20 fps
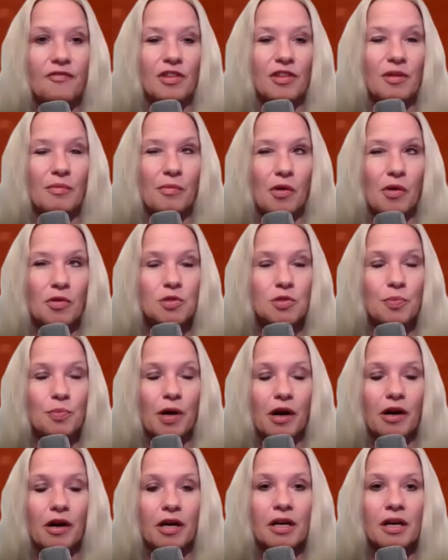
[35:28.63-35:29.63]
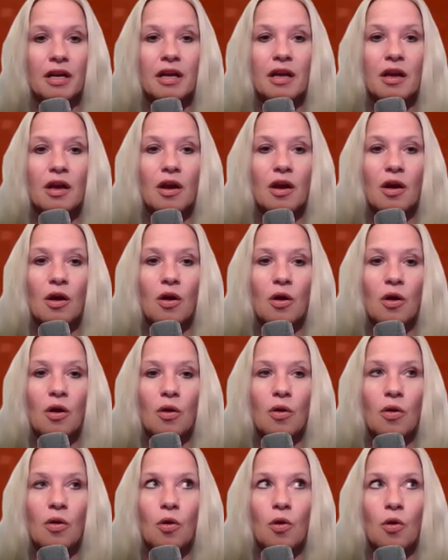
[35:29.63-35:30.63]
for the most part,
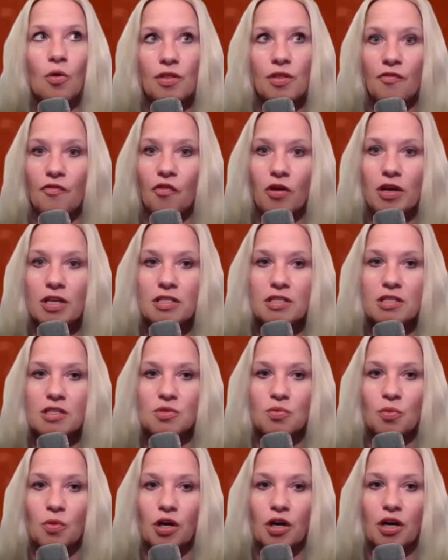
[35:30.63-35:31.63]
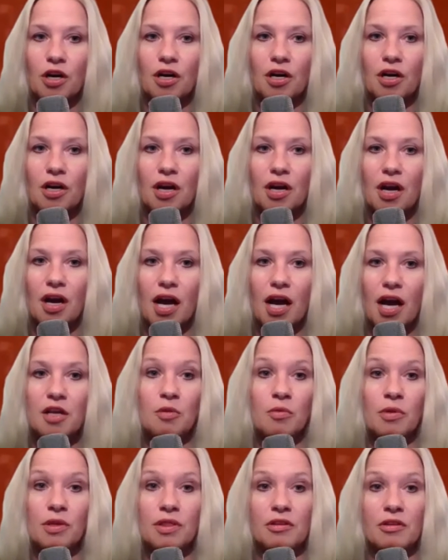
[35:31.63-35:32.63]
who the voices were. I
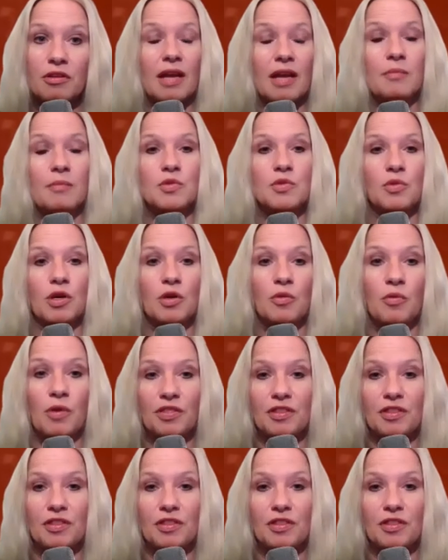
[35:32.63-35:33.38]
knew what their names were and